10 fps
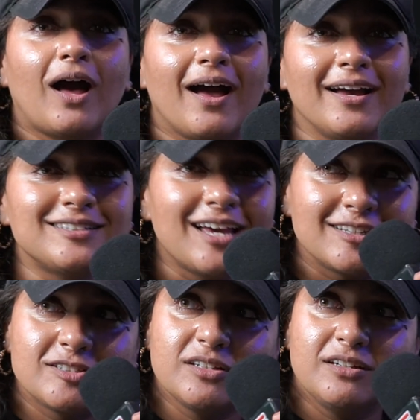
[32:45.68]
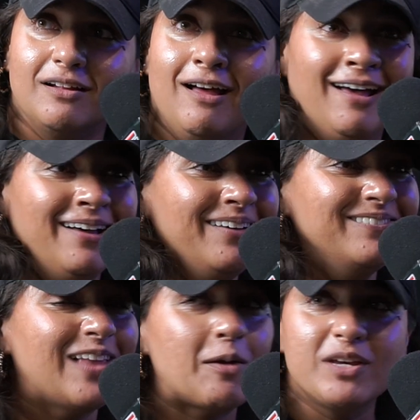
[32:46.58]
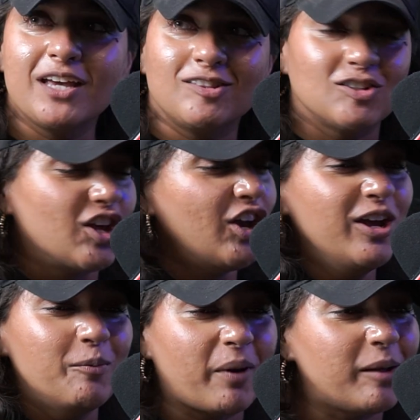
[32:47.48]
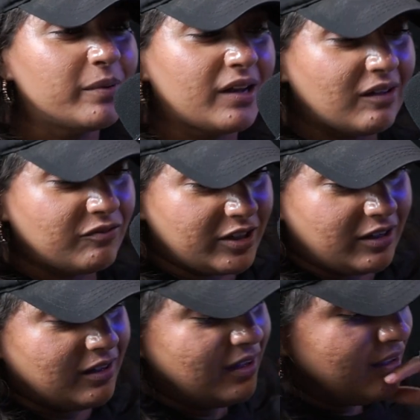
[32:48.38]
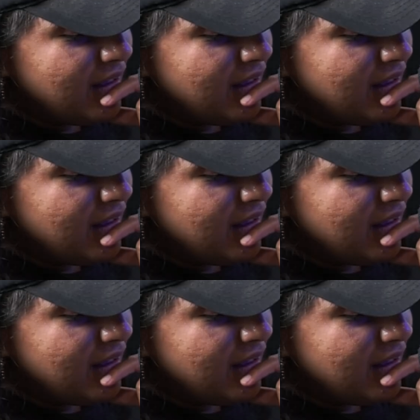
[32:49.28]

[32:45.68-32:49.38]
I texted him, let me get the tea piping hot for y'all.